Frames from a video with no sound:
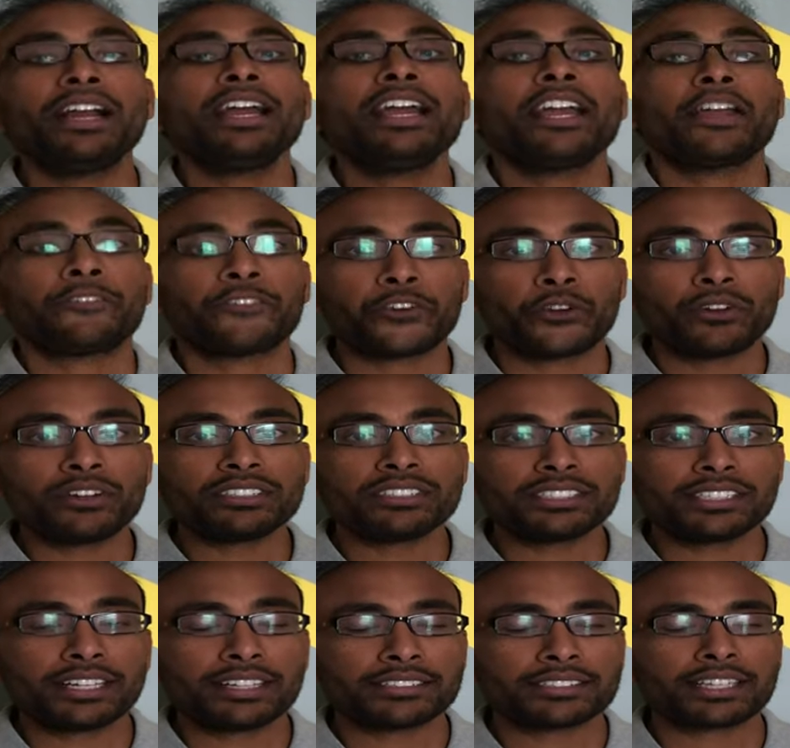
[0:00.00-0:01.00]
If
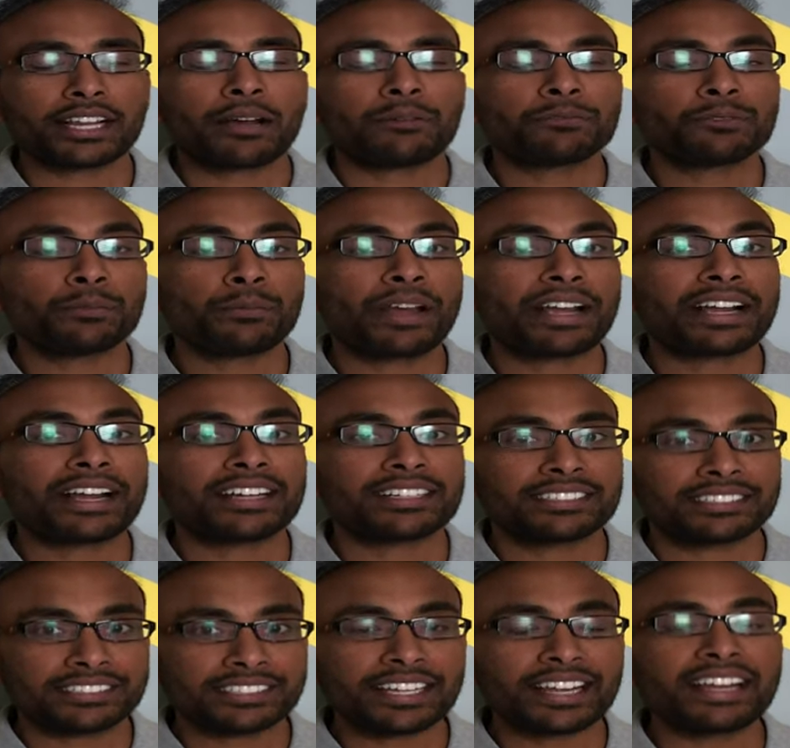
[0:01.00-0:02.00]
USCIS comes back and
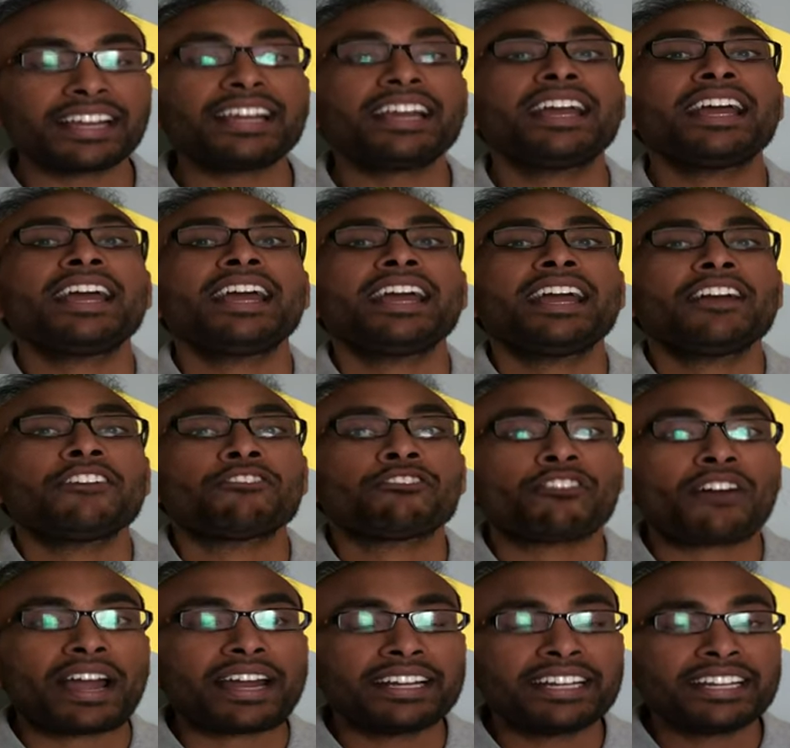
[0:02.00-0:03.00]
say
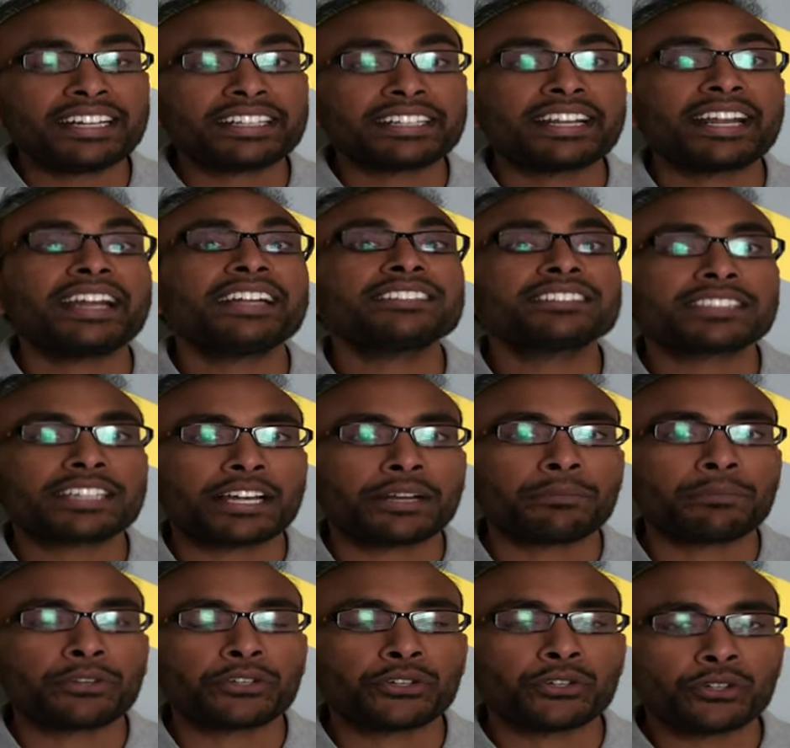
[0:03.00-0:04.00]
filing dates can
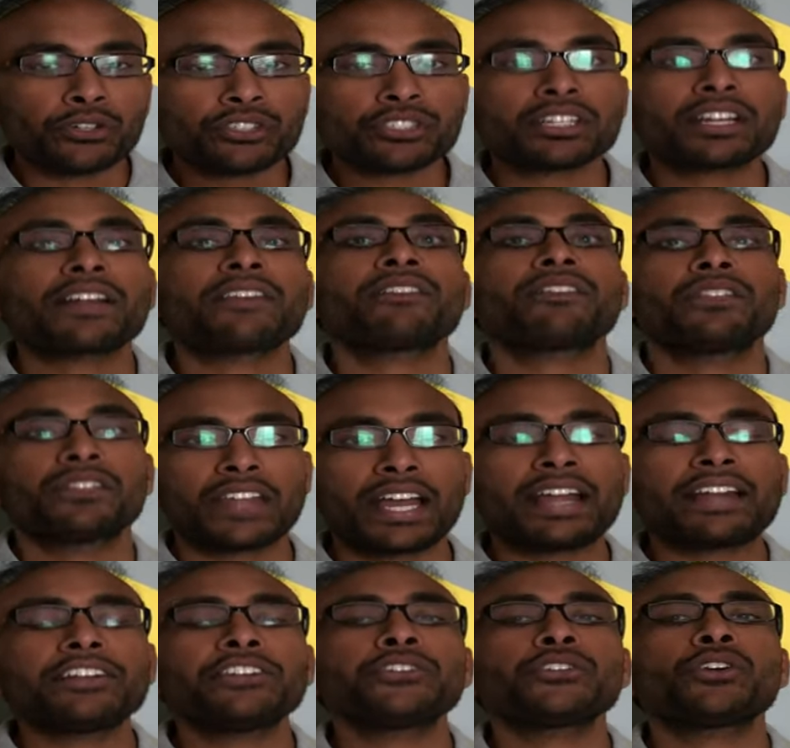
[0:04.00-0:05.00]
be used,
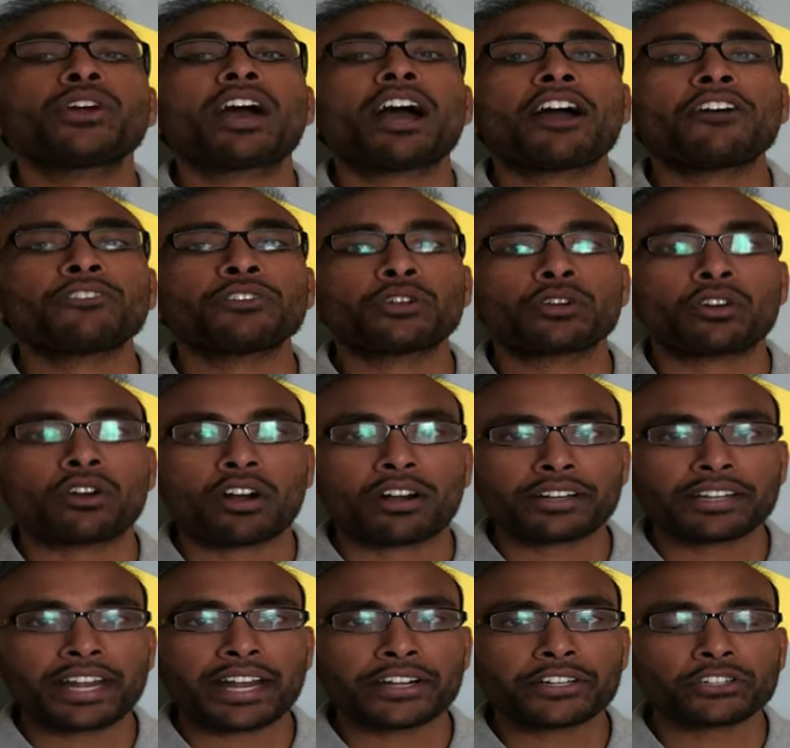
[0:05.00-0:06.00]
then you have to
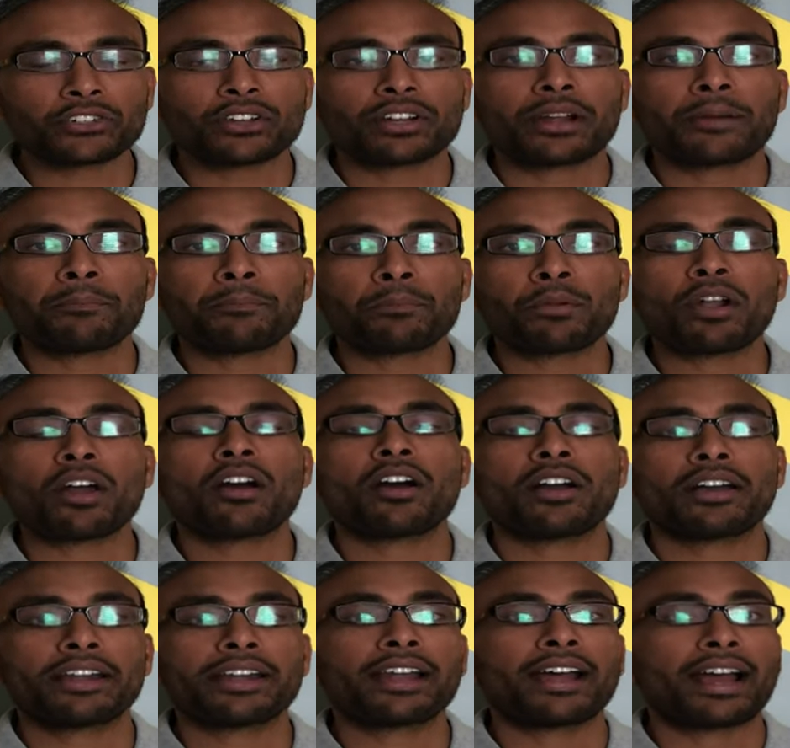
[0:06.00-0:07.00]
contact your
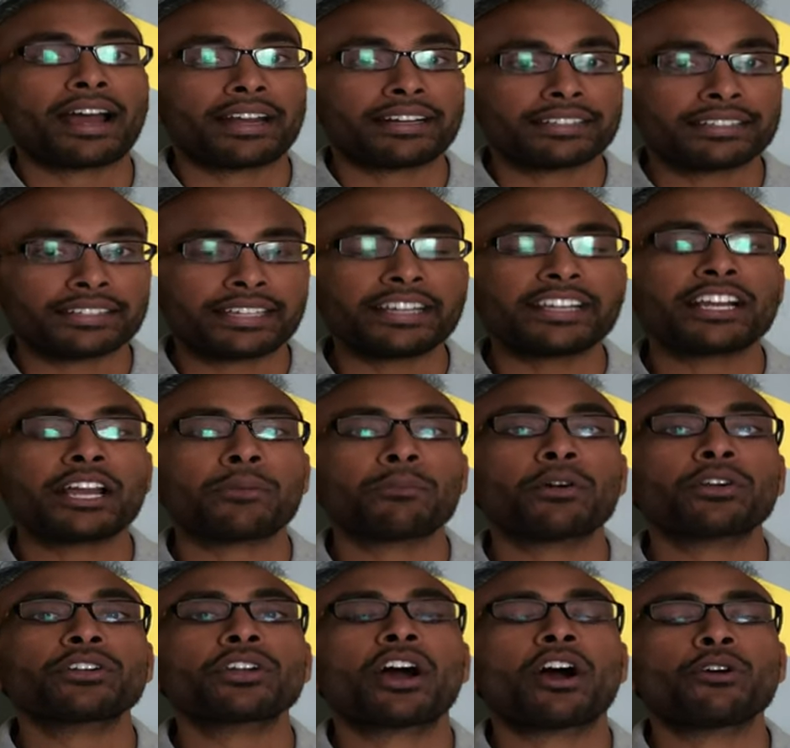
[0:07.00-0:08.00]
employer and think
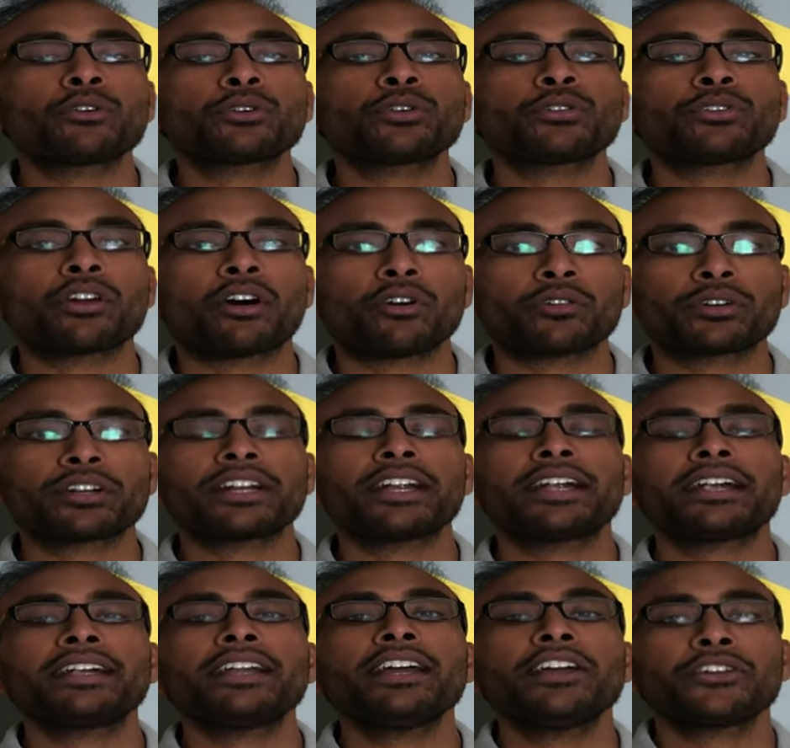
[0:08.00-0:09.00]
about how to
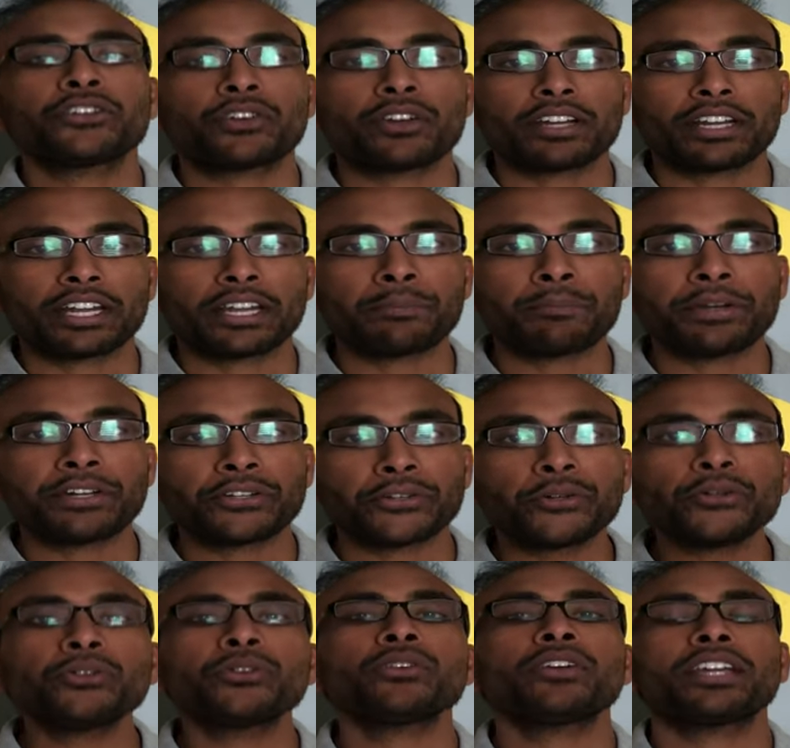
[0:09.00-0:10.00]
downgrade your EB2
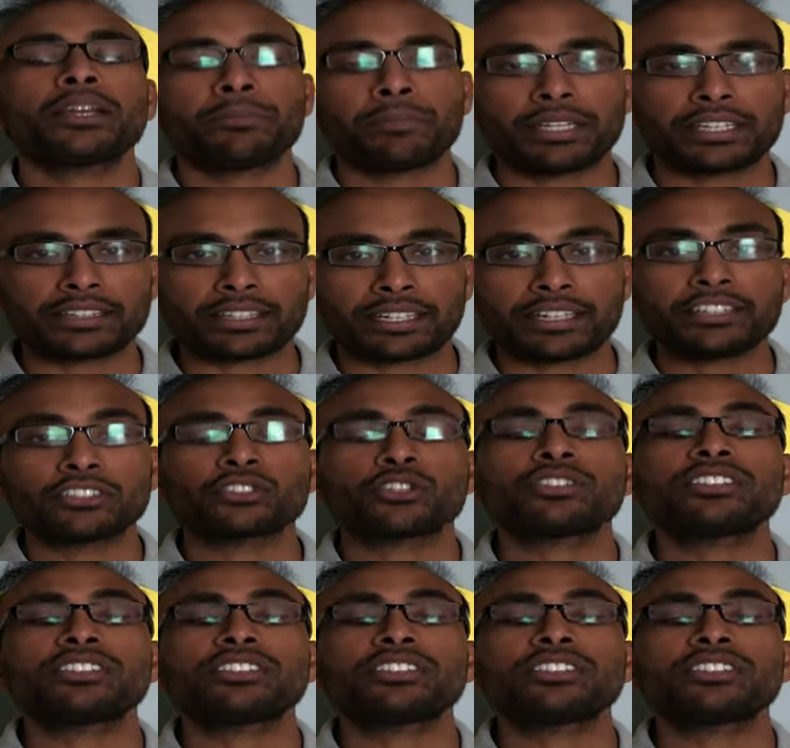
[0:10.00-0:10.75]
to EB3. So